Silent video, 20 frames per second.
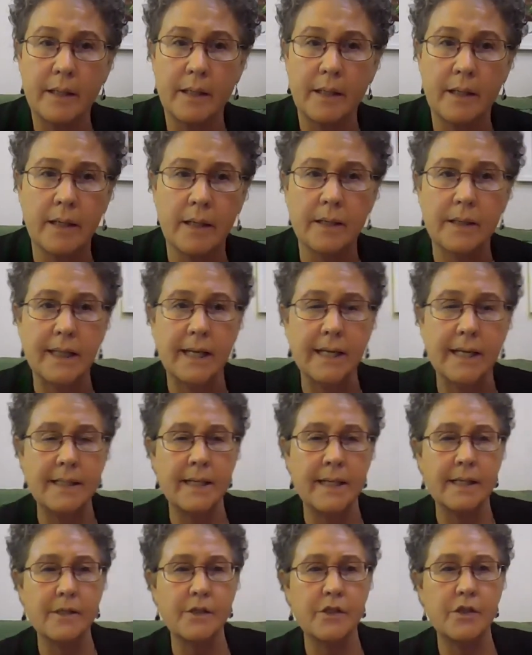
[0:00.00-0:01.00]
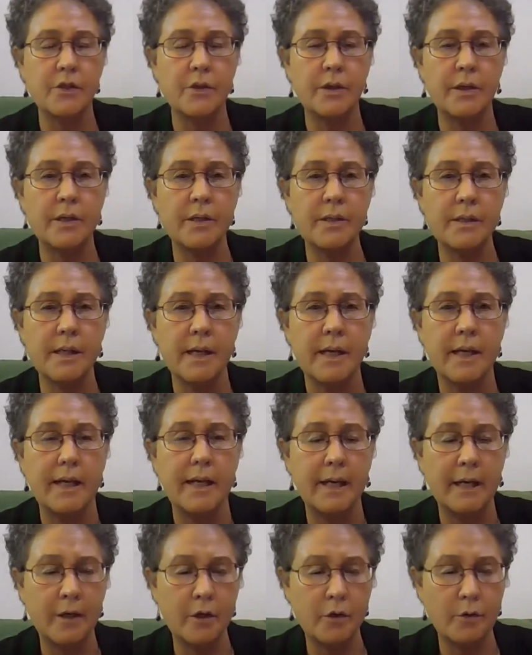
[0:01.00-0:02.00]
Latinx students
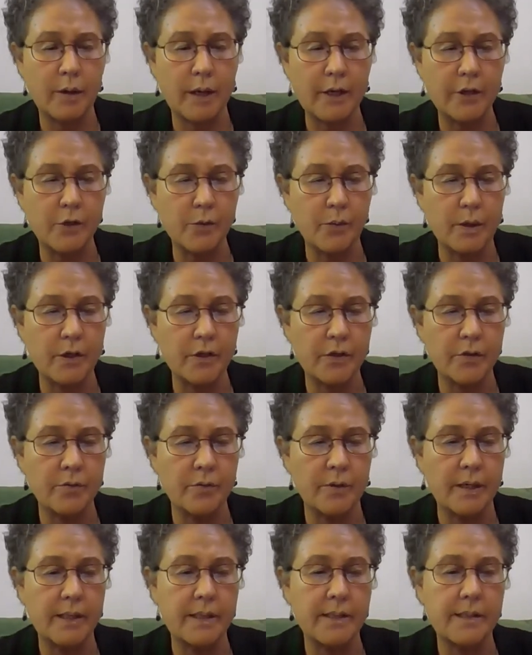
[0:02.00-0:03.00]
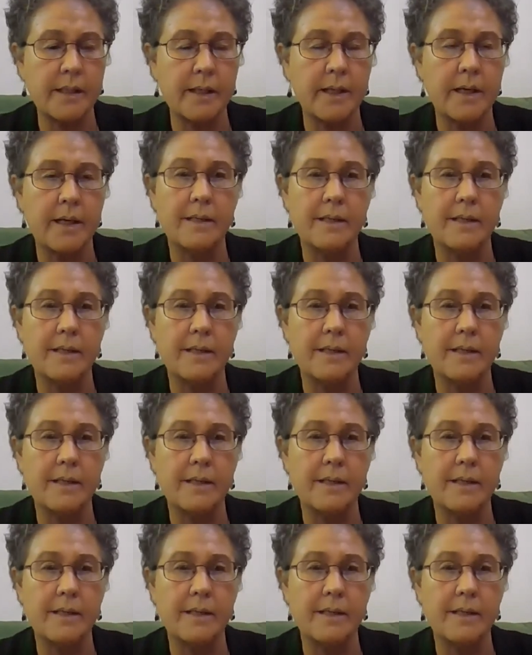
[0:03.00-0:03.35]
in graduation rates.